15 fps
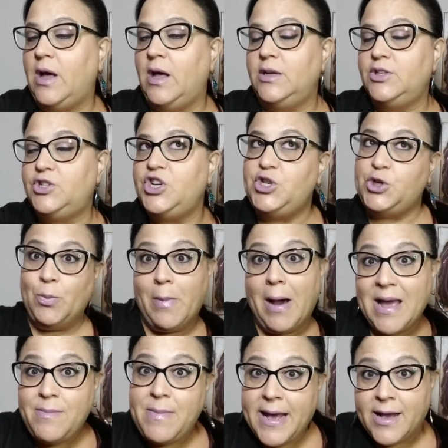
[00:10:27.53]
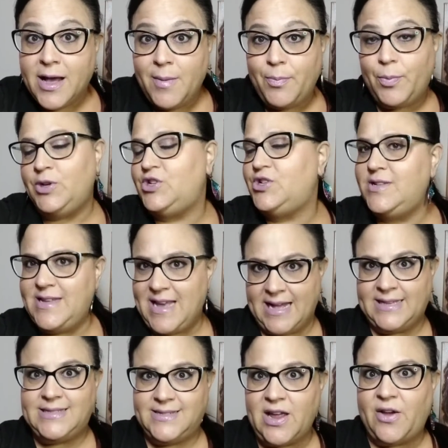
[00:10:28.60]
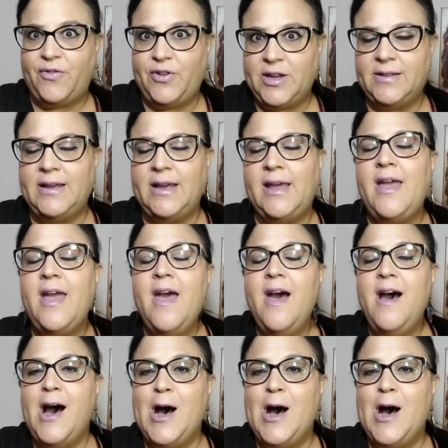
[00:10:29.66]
uh, she do my makeup, which yes, definitely.